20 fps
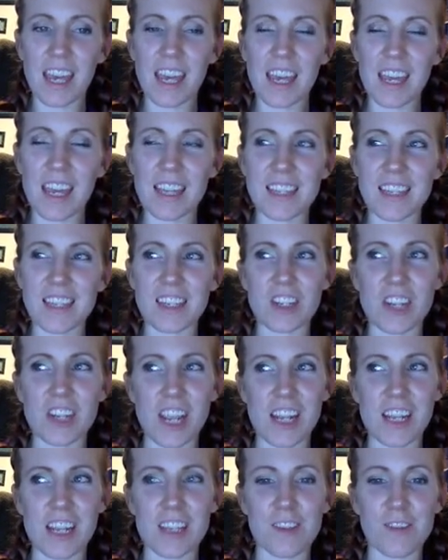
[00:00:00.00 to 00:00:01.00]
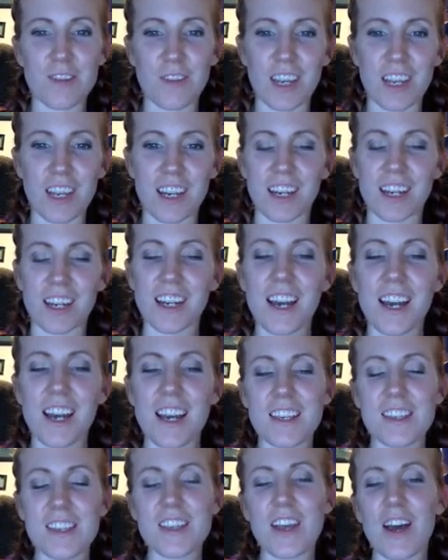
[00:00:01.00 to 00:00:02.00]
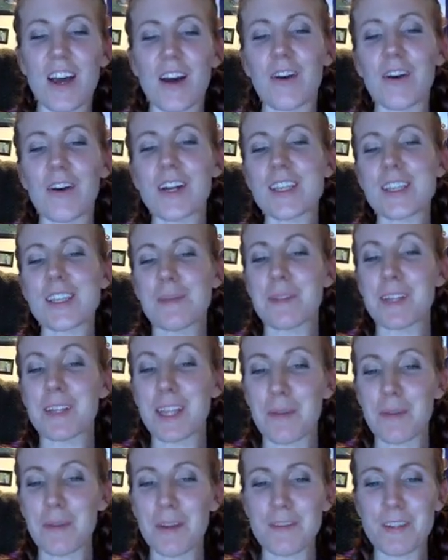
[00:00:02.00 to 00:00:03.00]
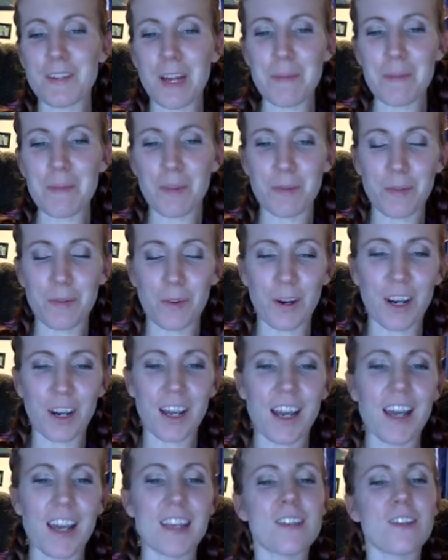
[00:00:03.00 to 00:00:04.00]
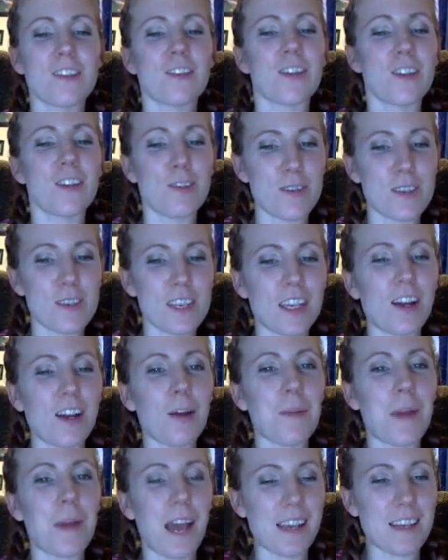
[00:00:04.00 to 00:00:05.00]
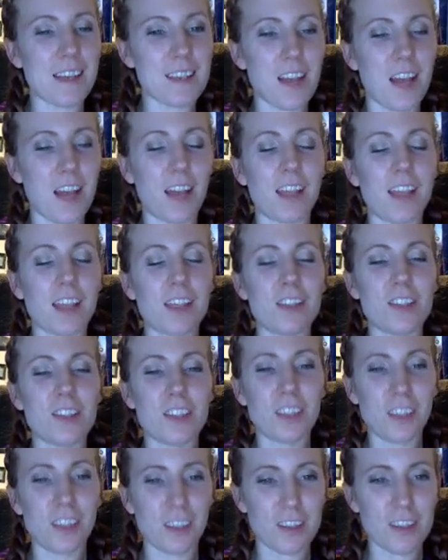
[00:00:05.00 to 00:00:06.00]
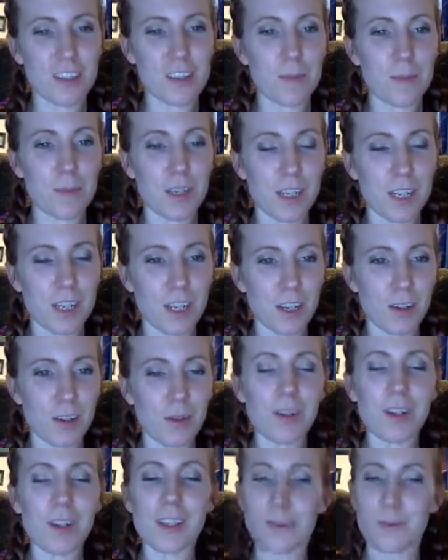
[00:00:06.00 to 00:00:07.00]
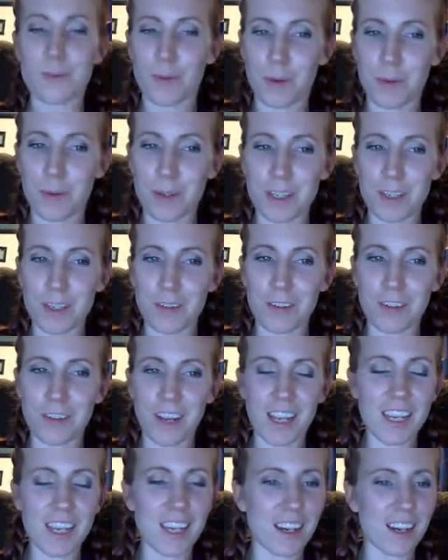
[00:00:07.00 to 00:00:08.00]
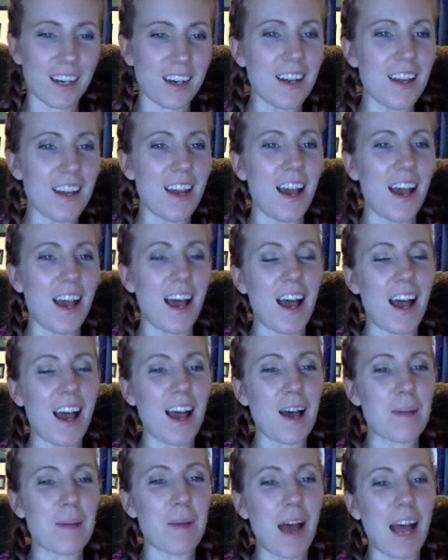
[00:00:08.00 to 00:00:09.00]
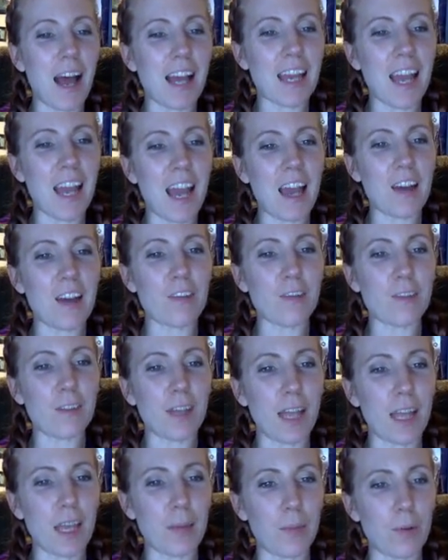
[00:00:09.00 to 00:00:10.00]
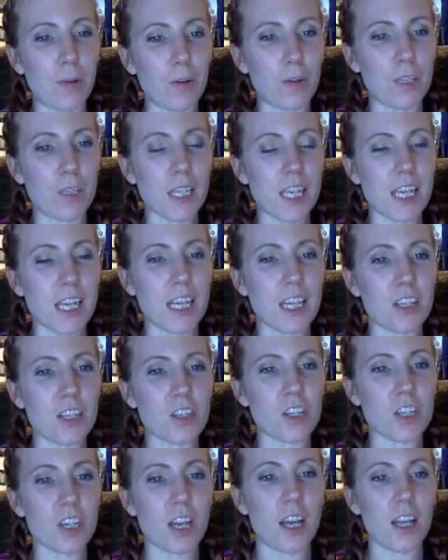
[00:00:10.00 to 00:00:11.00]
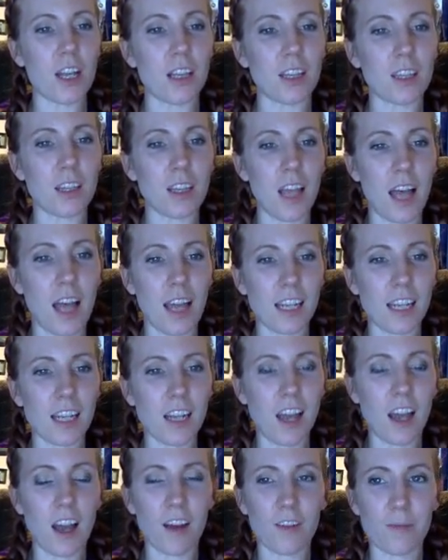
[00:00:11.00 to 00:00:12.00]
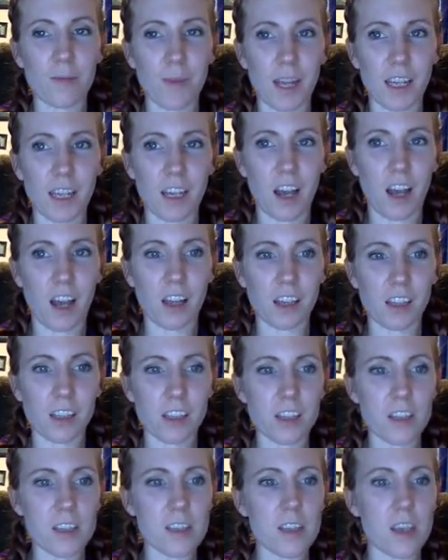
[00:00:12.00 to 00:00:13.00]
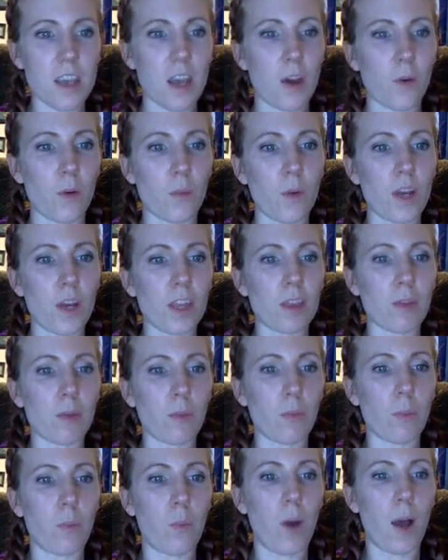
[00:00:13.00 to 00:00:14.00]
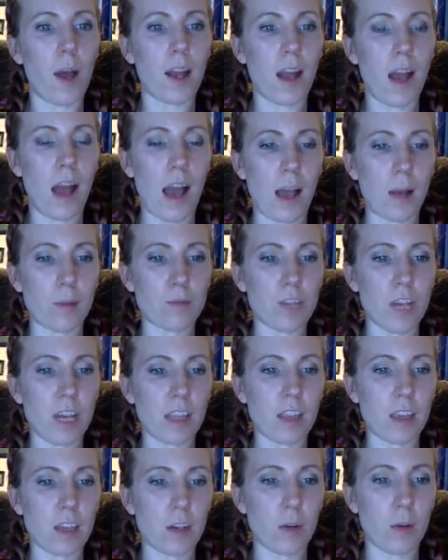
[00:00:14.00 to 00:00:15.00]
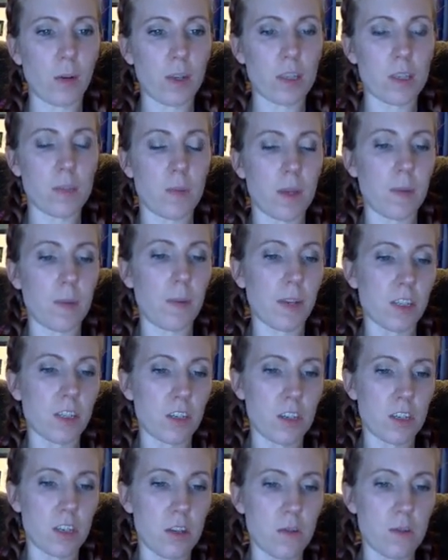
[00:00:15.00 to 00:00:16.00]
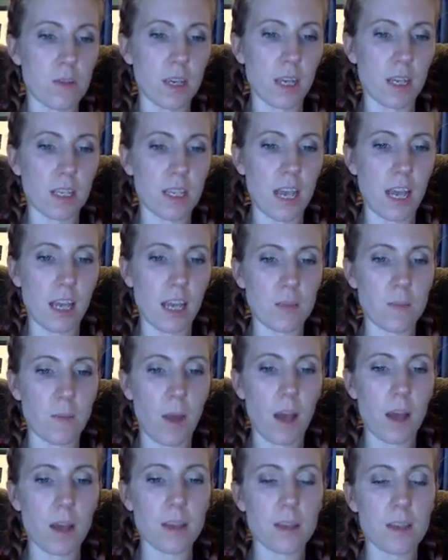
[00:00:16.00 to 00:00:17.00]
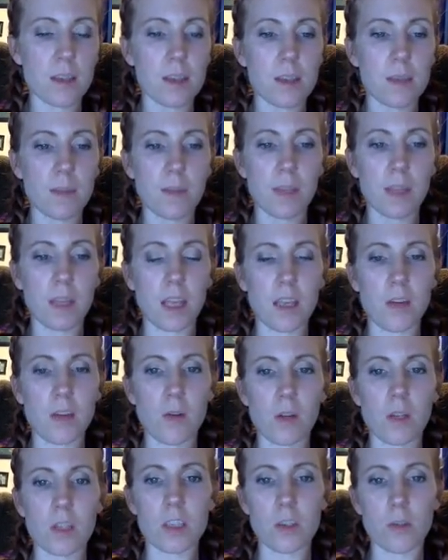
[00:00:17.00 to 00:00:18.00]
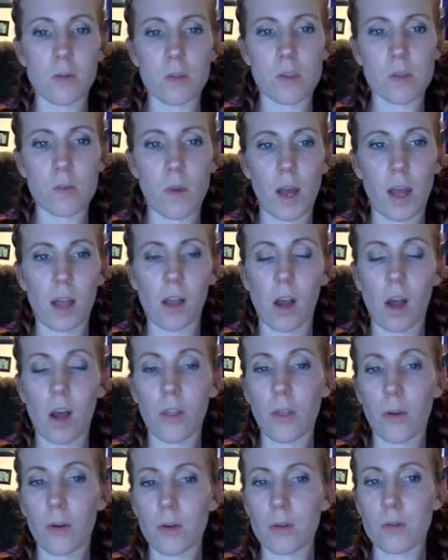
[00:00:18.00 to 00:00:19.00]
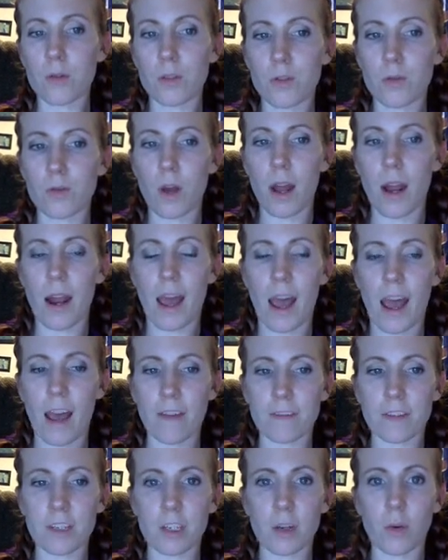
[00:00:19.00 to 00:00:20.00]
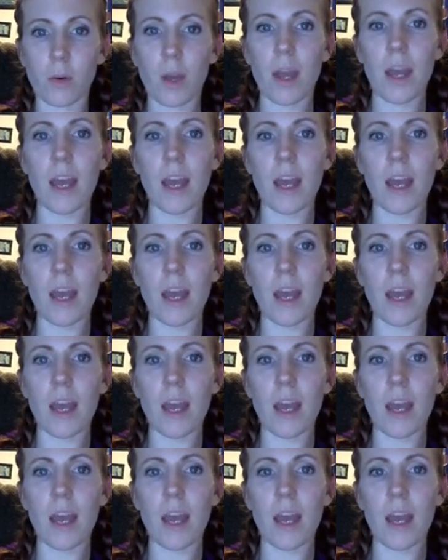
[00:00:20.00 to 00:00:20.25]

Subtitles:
it's a shaded sphere. So it's something that we've done before. So using our past knowledge to learn something new is what we're doing right here. I have labeled each line of my colors with what object they're going to be by just using a text box. It's something that you can do as well, although you do not have to.